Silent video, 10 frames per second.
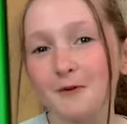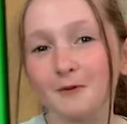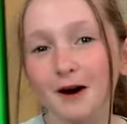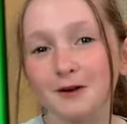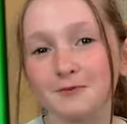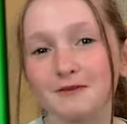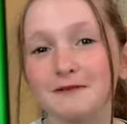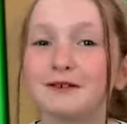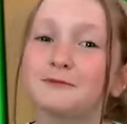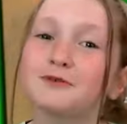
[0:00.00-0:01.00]
Why do
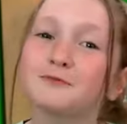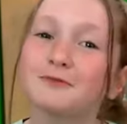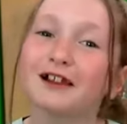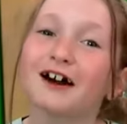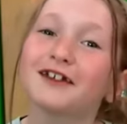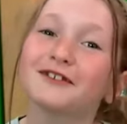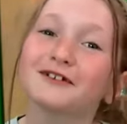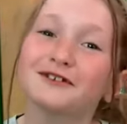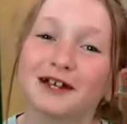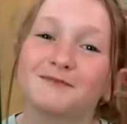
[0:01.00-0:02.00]
babies poop a lot in their
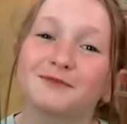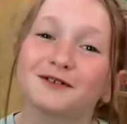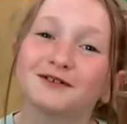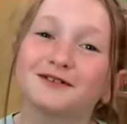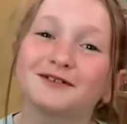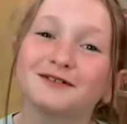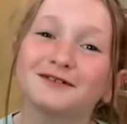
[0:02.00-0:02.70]
diapers?